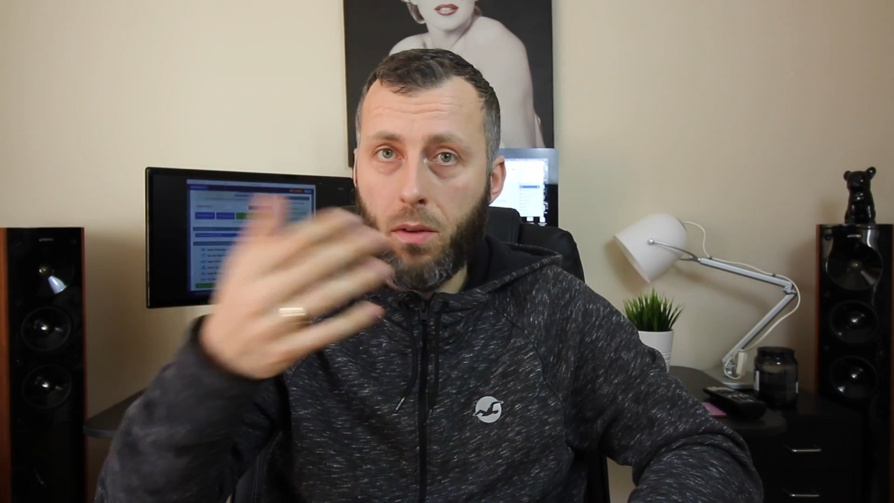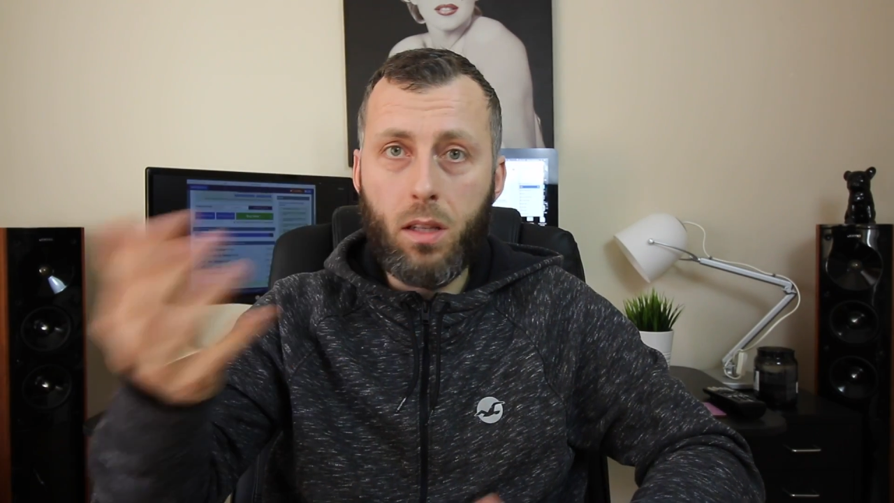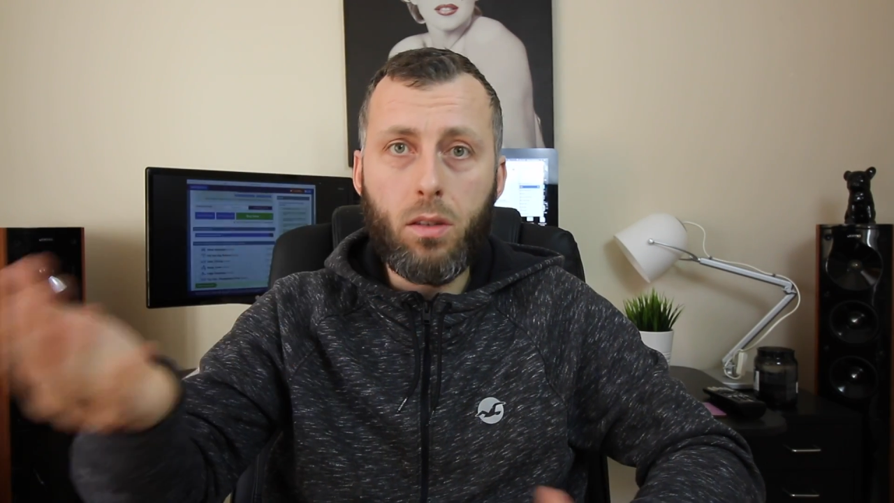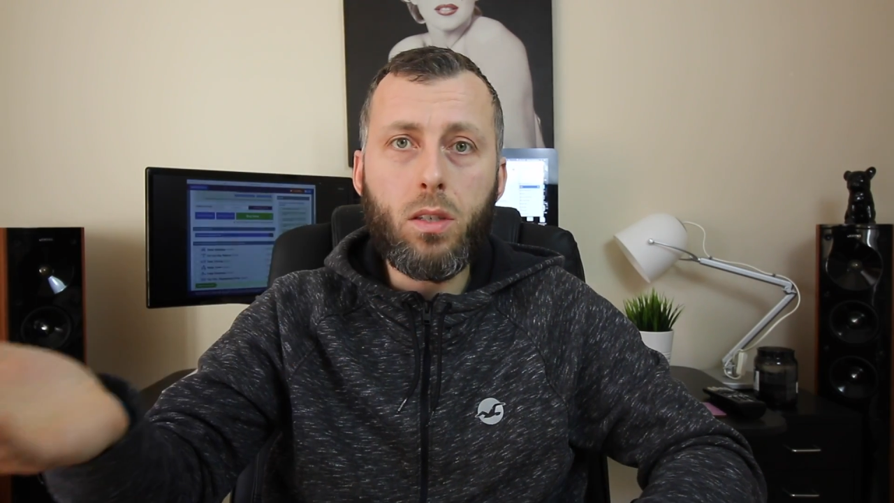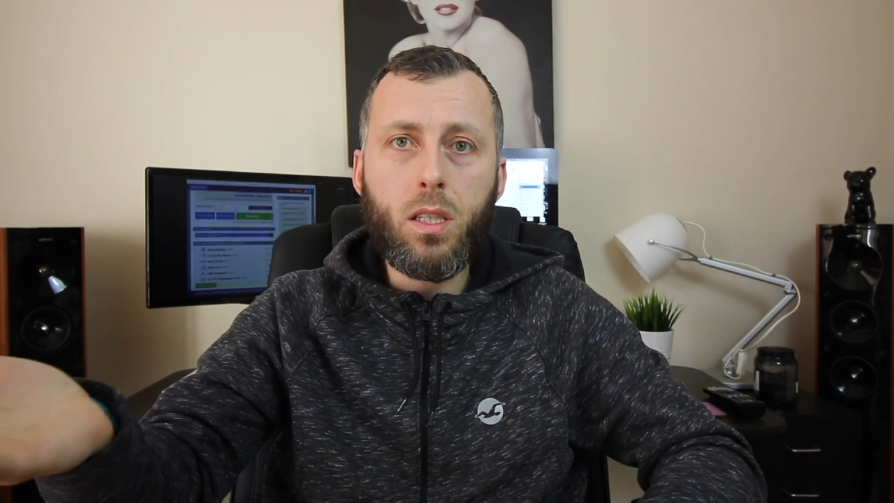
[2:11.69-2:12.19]

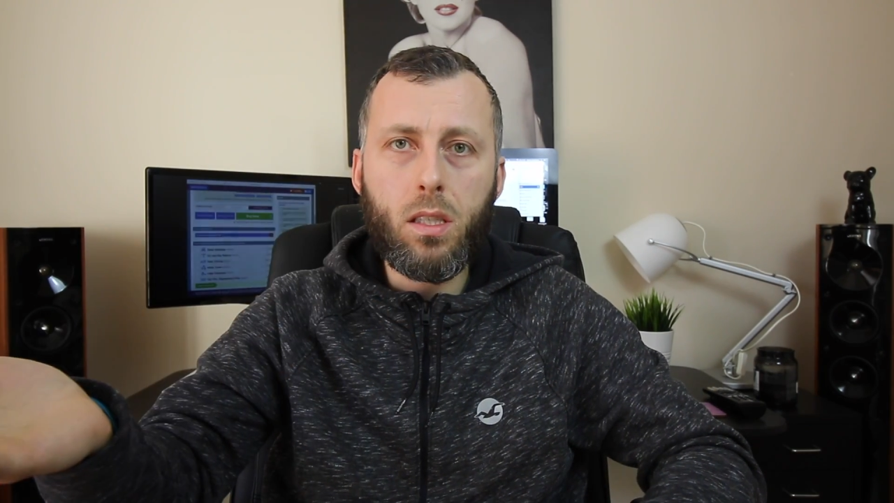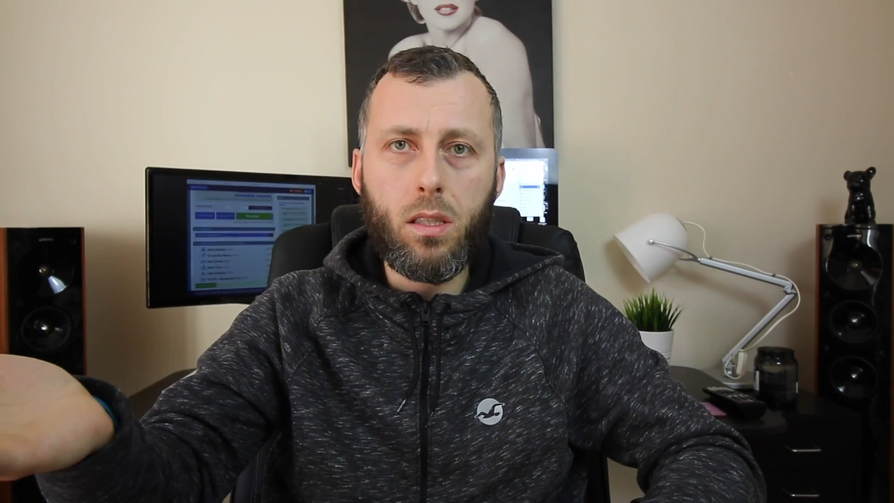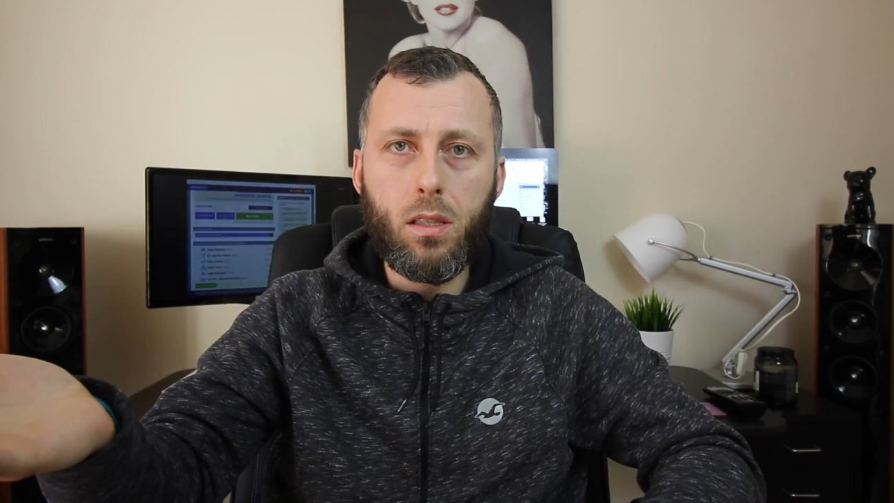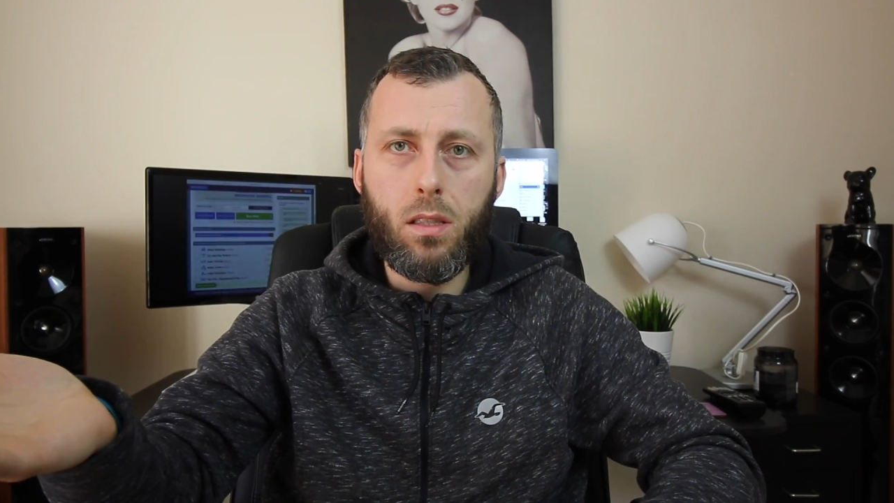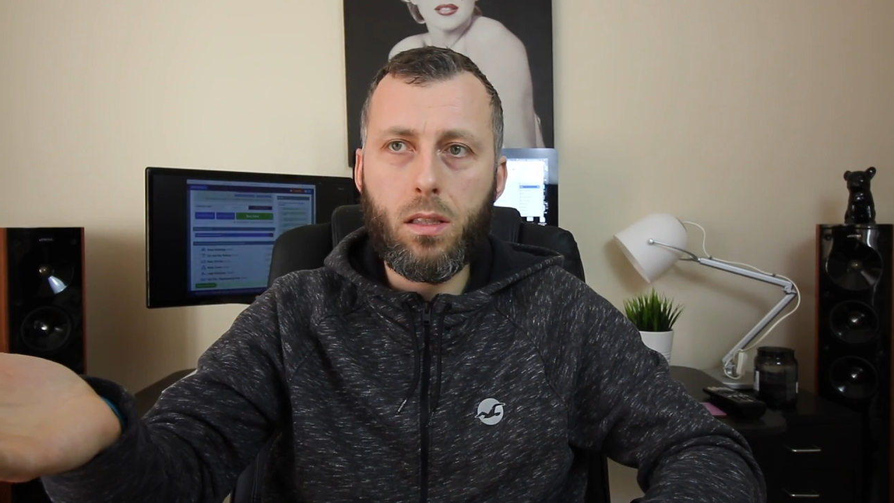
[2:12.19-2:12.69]
well, you're
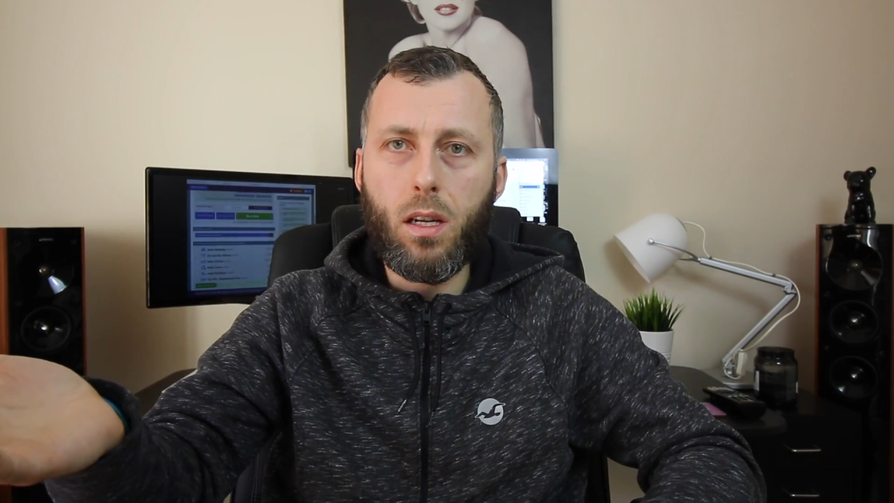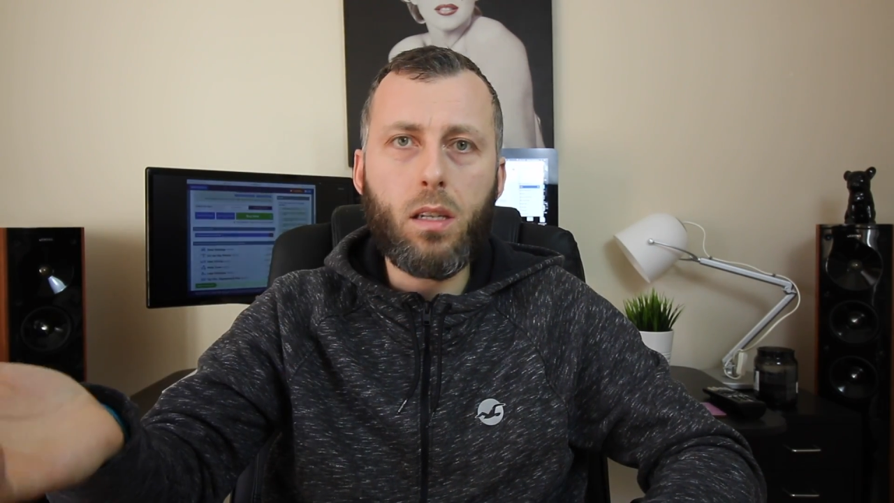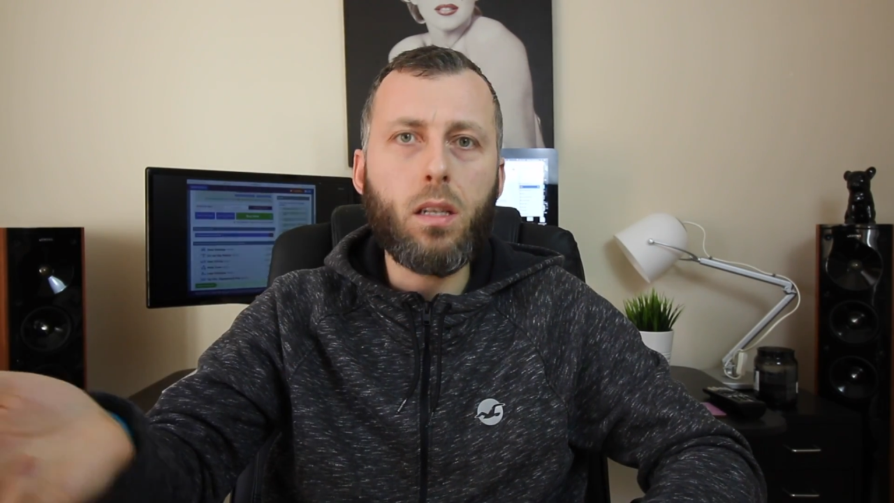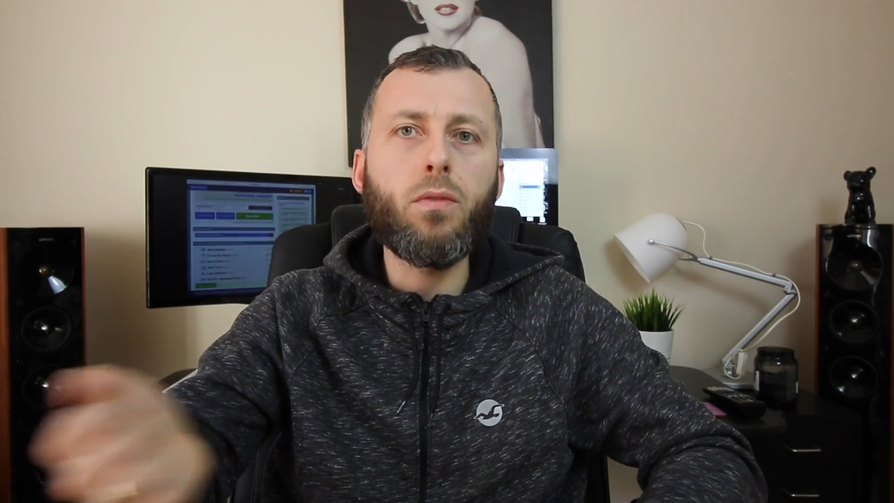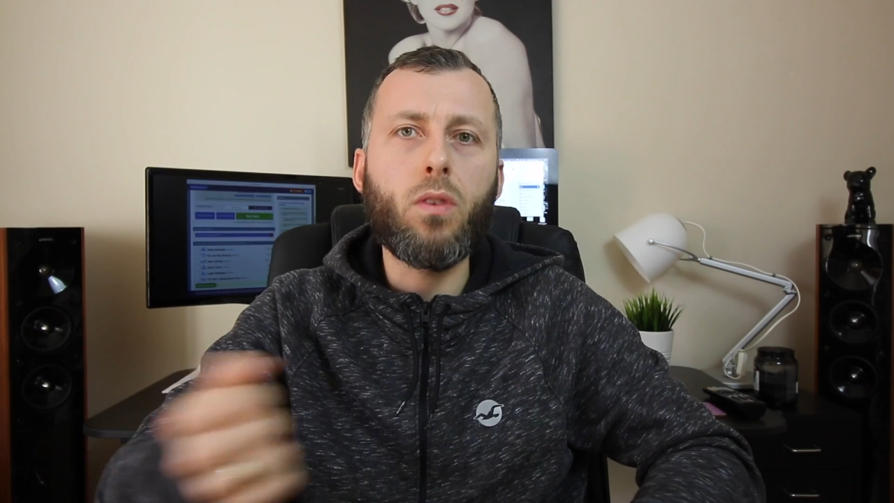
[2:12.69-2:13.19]
just
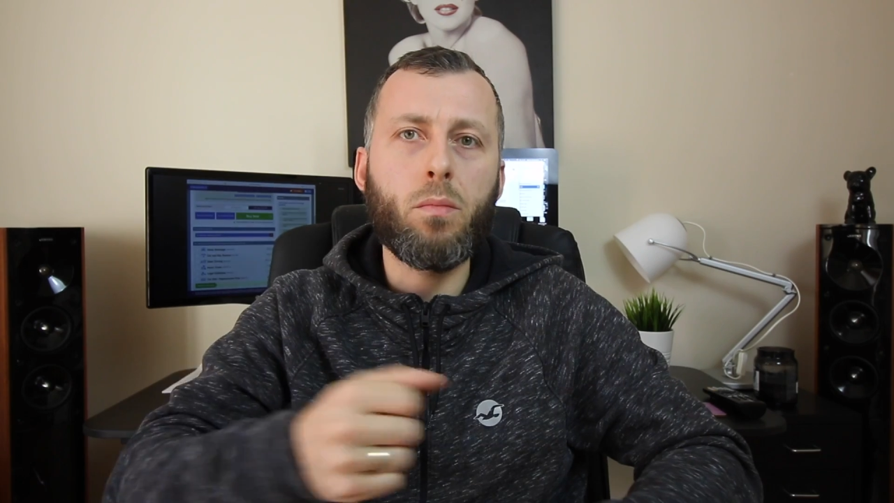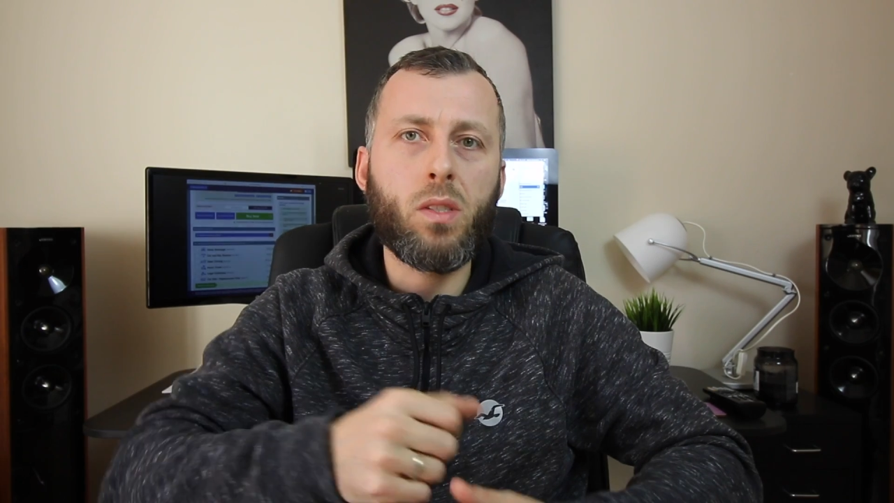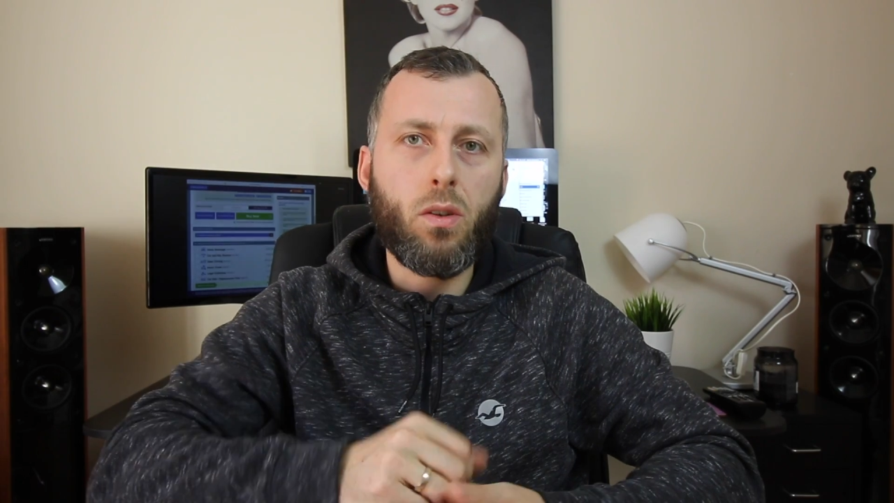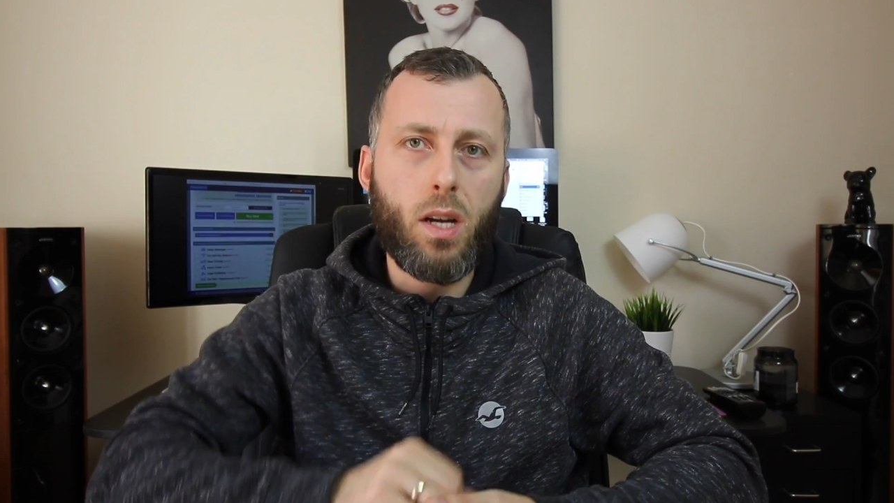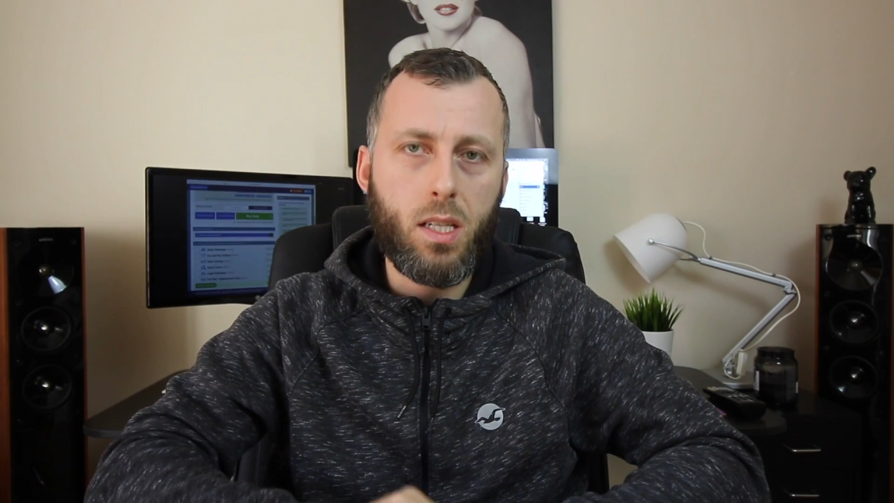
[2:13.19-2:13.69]
starting
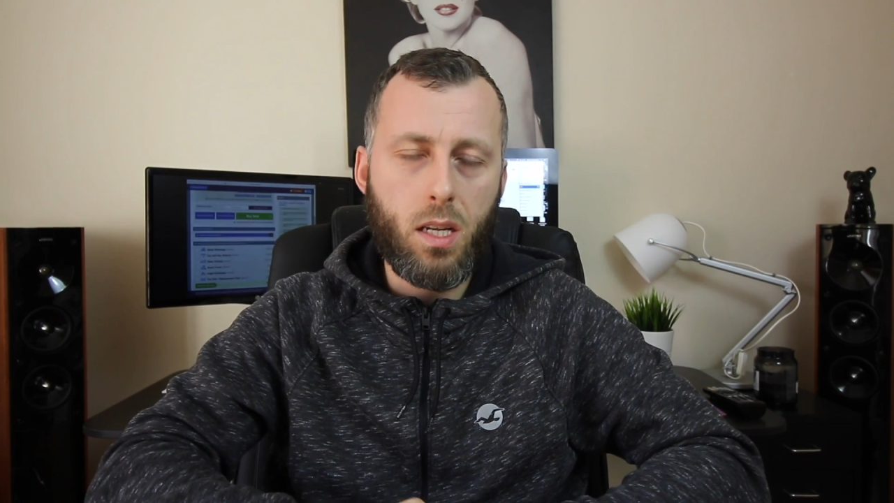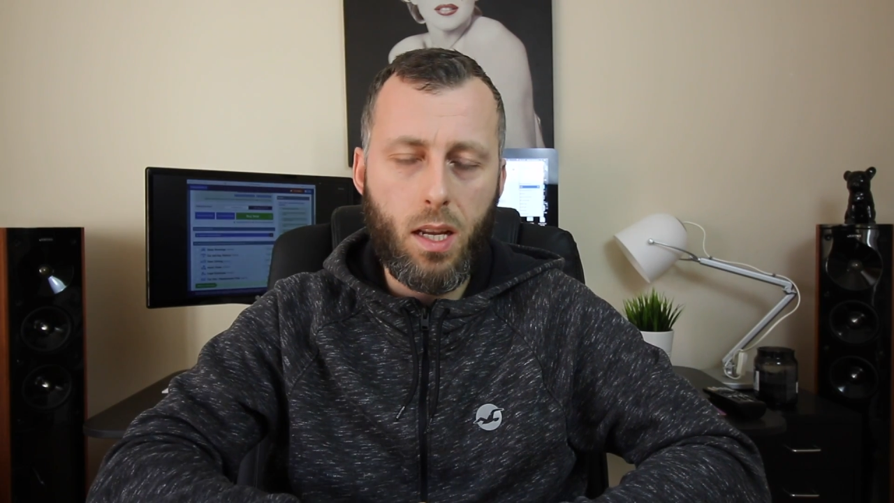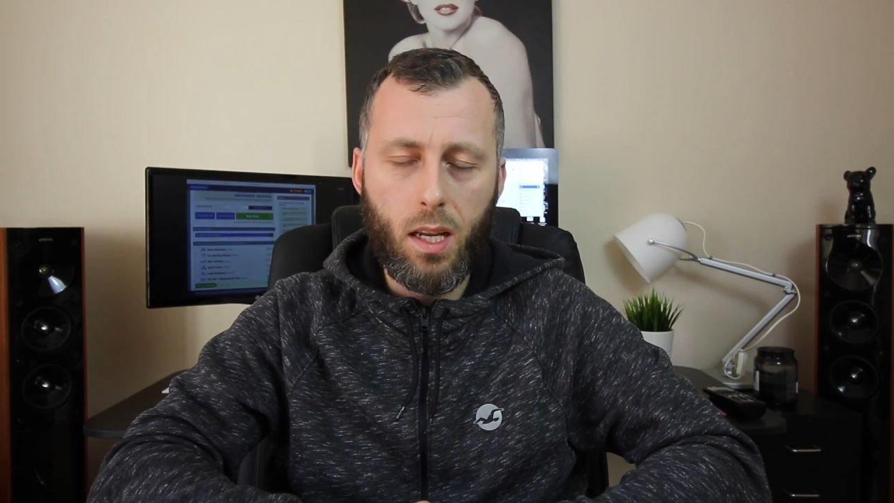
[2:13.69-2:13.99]
from scratch,